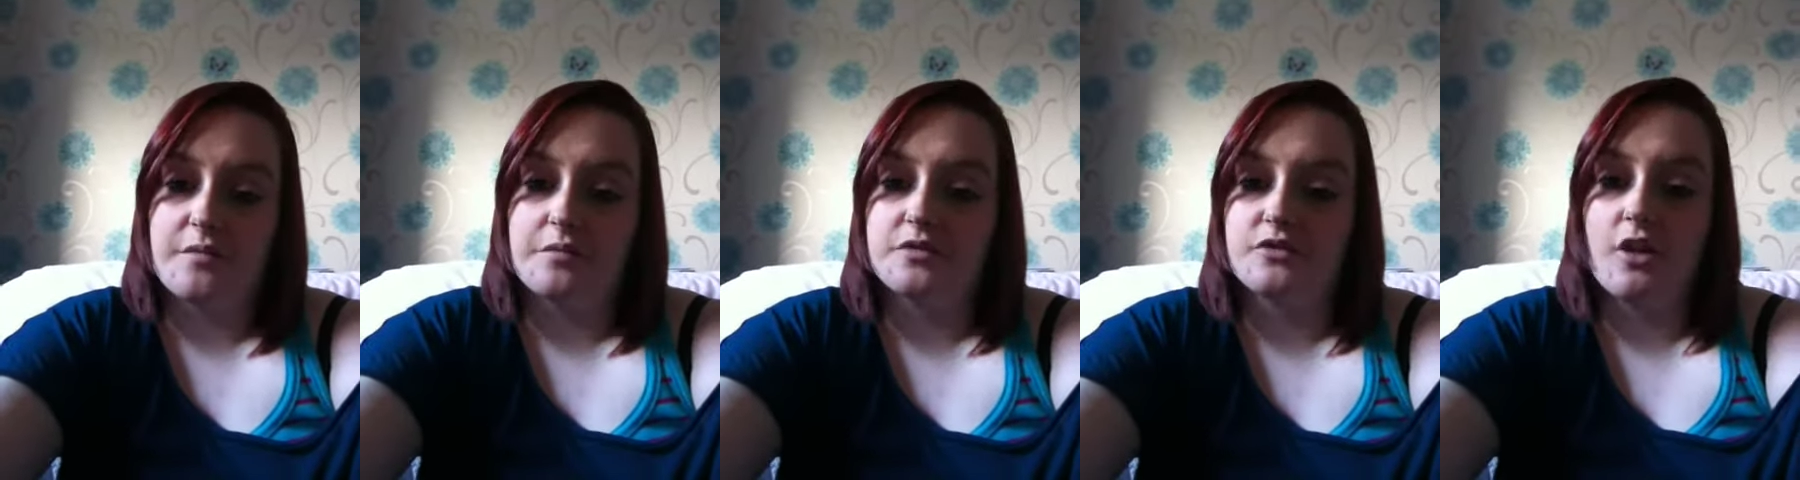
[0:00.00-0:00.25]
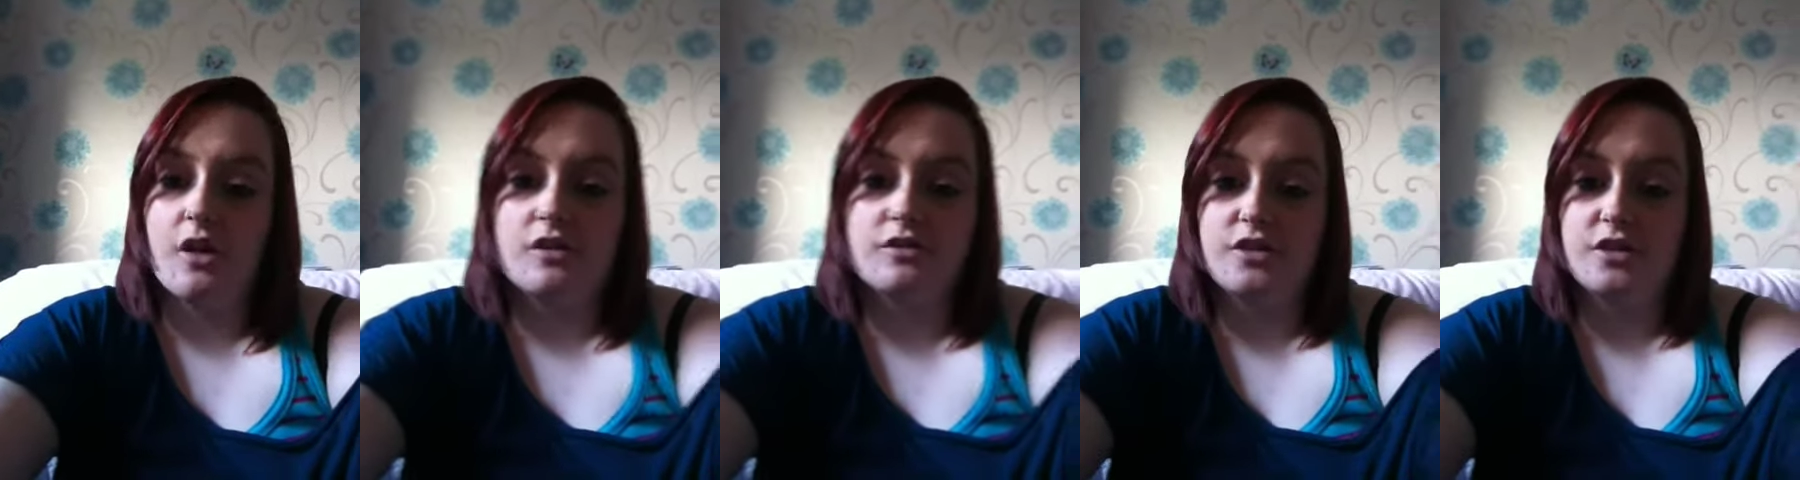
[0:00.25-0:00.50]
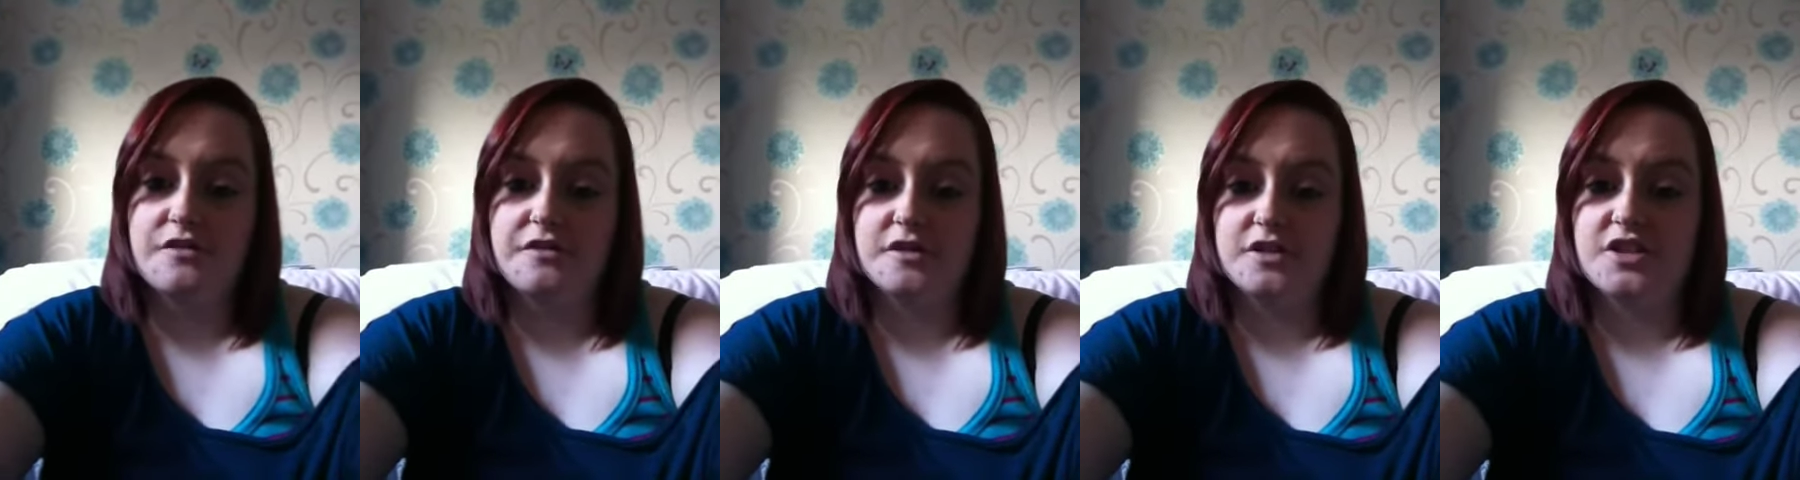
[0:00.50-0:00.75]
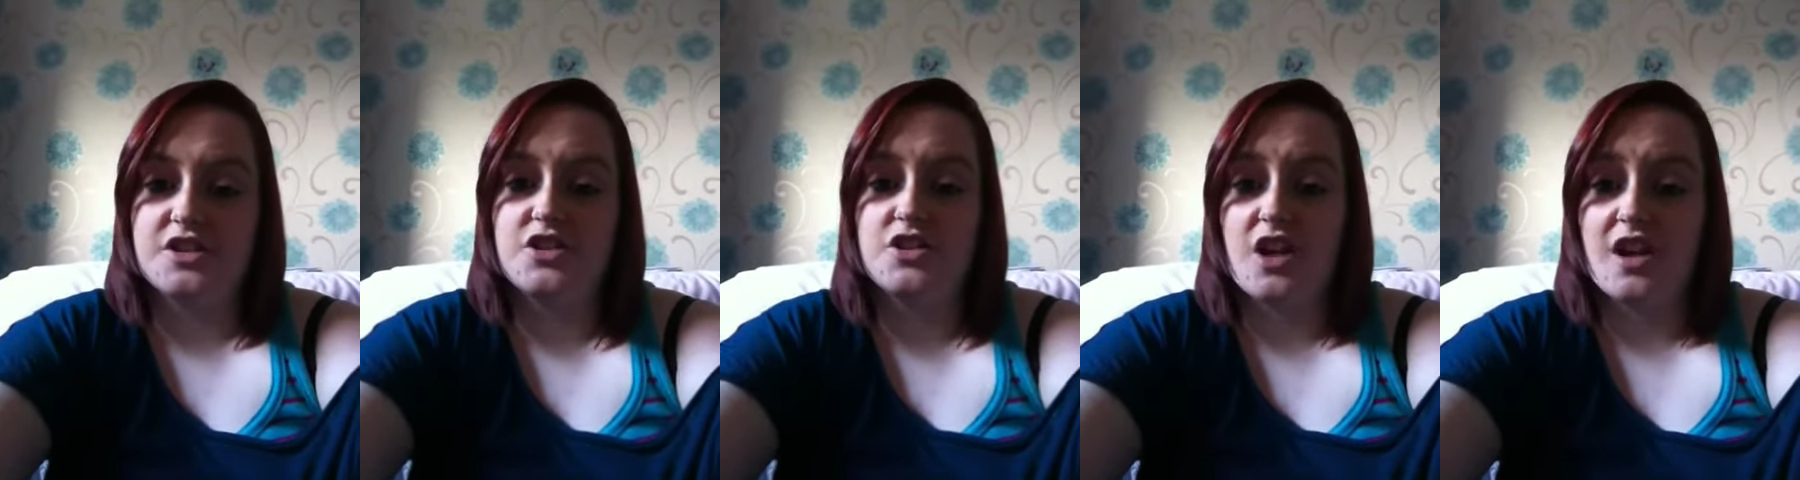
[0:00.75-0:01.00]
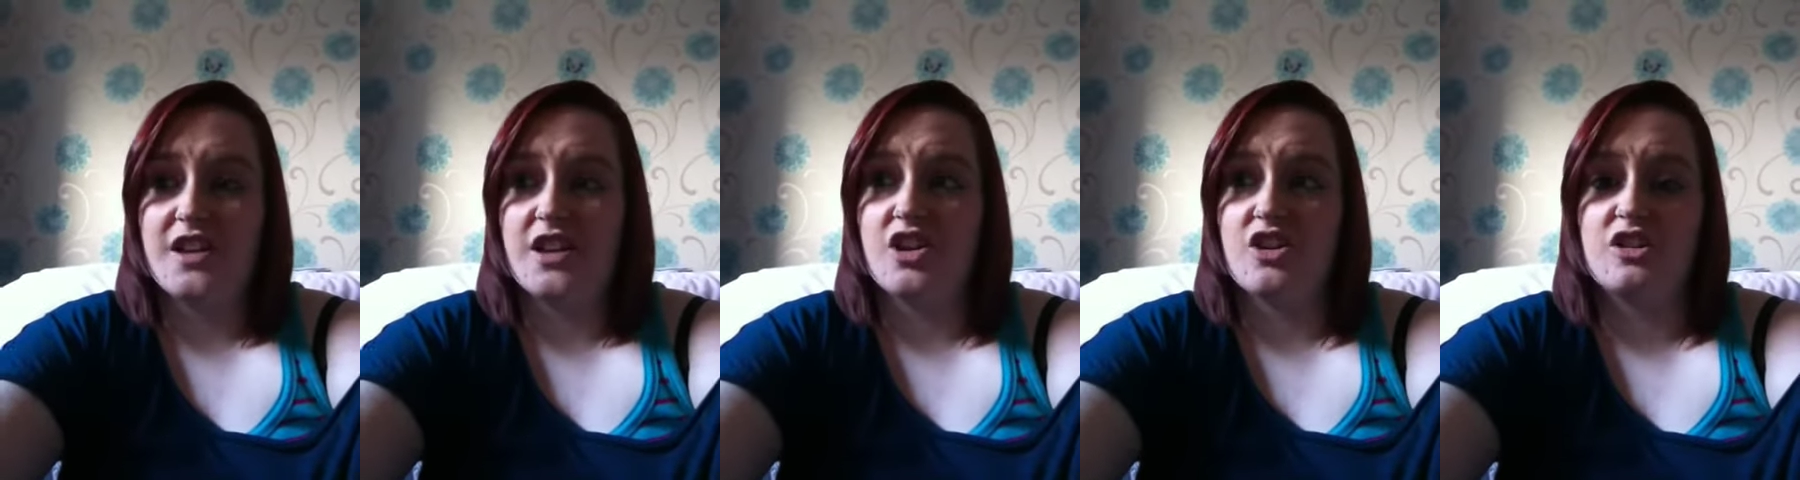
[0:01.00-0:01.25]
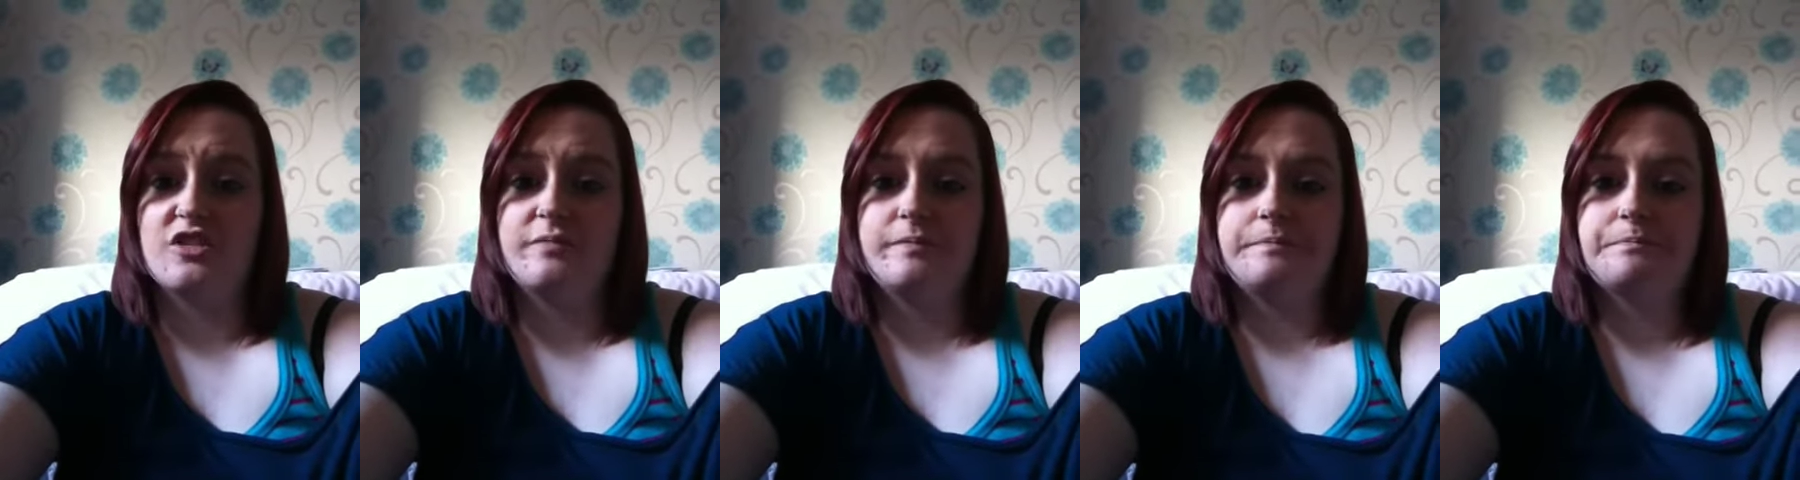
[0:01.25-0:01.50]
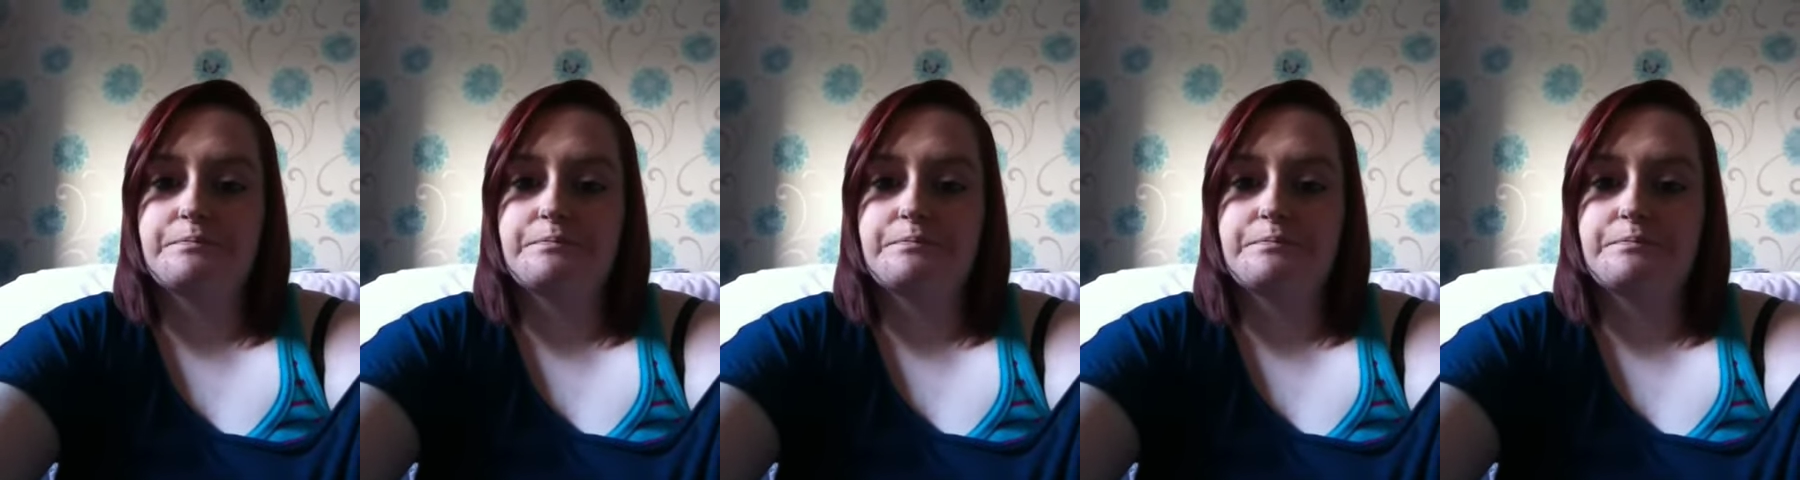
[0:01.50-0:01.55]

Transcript: I've been talking to her for at least a year